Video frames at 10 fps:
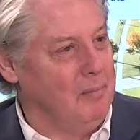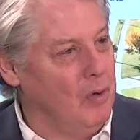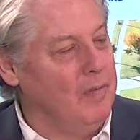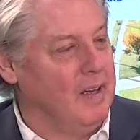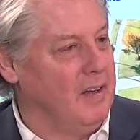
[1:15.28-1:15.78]

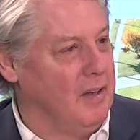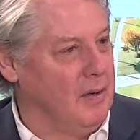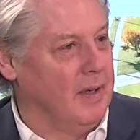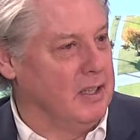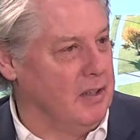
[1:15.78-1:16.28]
moving in the
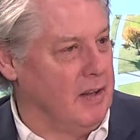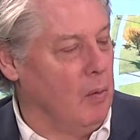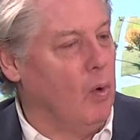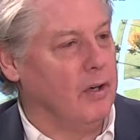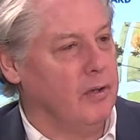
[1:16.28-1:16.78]
direction that
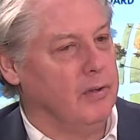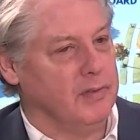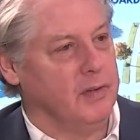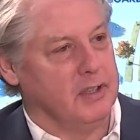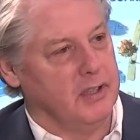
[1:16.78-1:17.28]
they want to
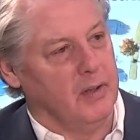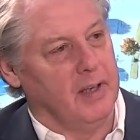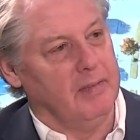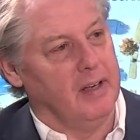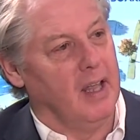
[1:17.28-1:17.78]
as far as their
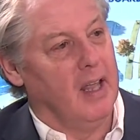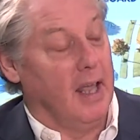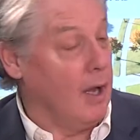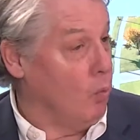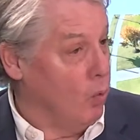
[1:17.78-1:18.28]
living
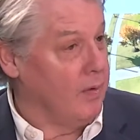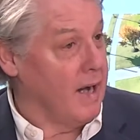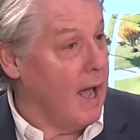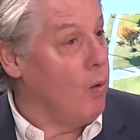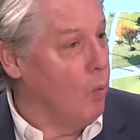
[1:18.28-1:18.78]
and
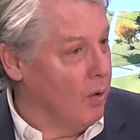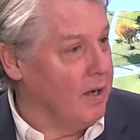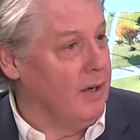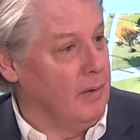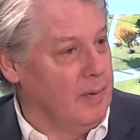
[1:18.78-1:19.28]
now
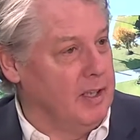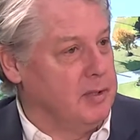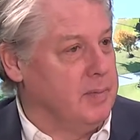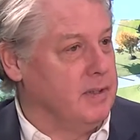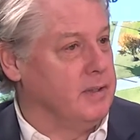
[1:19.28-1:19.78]
working
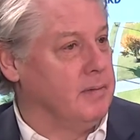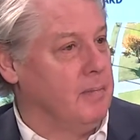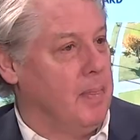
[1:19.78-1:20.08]
arrangements?